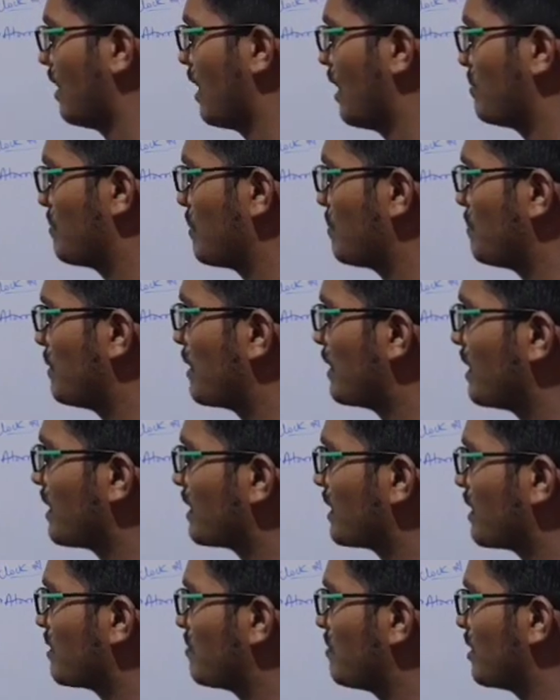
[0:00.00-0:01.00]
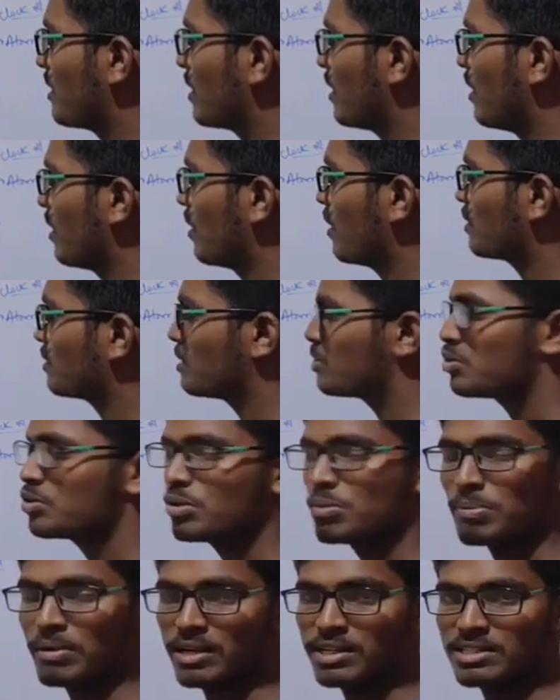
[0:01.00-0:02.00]
I am applied electric field along these
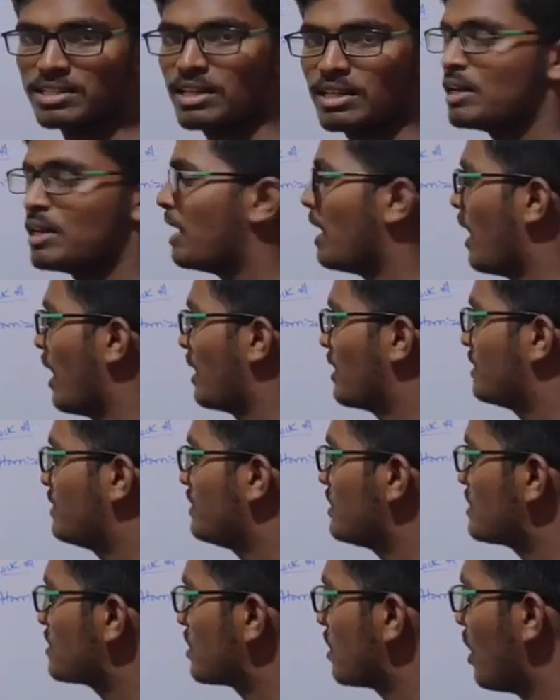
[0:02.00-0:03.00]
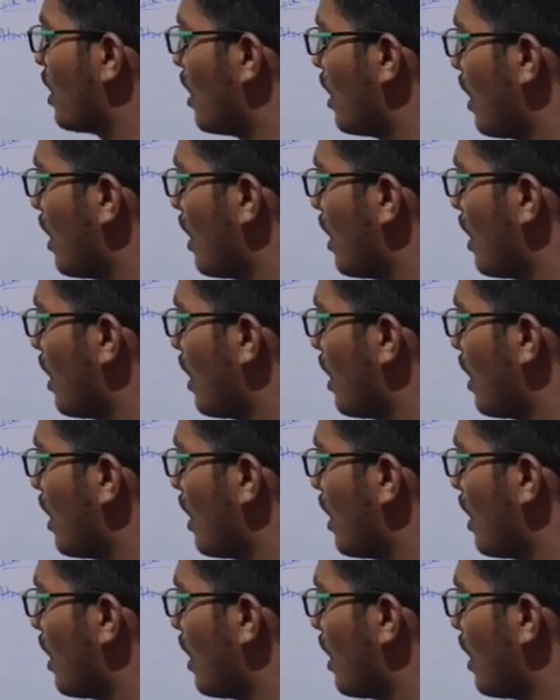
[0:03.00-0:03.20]
two plates, and these